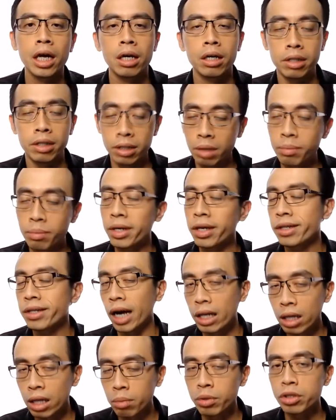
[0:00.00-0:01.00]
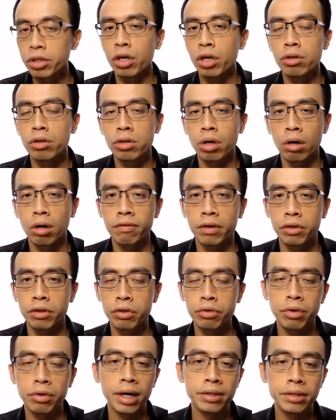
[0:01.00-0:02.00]
determining the enthalpy change of
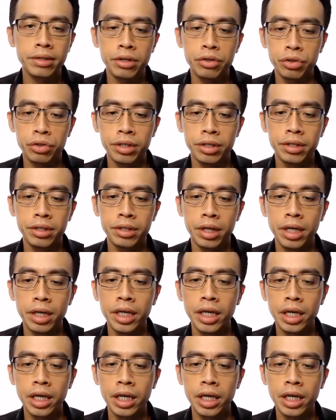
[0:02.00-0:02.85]
neutralization,